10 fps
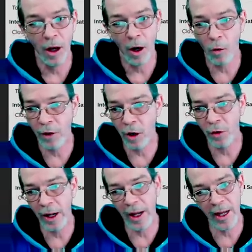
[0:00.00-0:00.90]
Over here
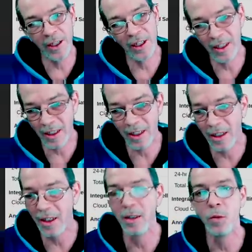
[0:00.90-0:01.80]
on the edge,
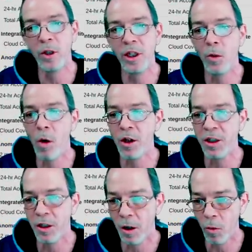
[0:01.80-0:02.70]
eh,
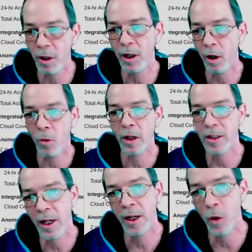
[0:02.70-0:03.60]
wishy-washy, so I really don't want to
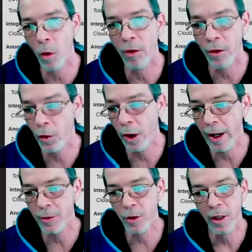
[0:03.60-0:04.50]
say northern New
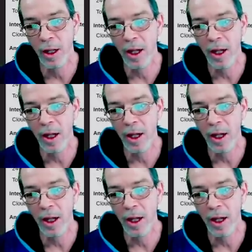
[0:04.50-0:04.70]
Hampshire.